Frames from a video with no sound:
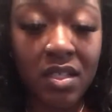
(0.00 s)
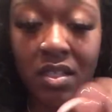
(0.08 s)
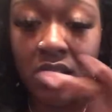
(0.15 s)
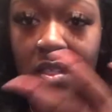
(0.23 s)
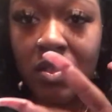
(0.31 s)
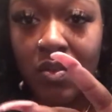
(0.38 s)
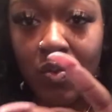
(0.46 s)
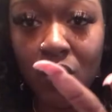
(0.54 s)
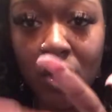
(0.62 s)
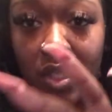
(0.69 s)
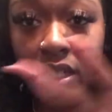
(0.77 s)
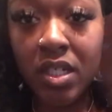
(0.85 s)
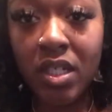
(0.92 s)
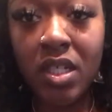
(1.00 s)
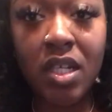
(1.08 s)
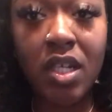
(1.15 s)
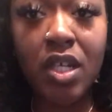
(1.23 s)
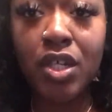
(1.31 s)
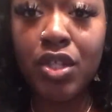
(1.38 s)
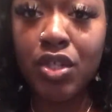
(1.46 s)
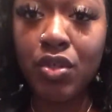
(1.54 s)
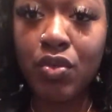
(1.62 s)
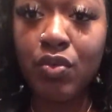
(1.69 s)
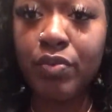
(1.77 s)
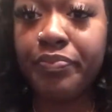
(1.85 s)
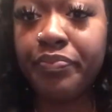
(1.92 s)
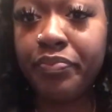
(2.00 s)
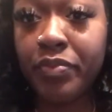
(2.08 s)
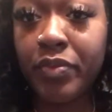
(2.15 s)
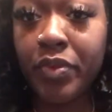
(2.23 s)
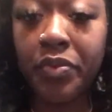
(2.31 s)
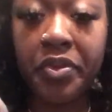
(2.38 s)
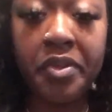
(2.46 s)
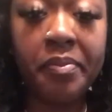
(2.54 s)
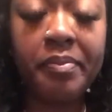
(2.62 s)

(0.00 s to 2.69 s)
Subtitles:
This is 1, 2, 3.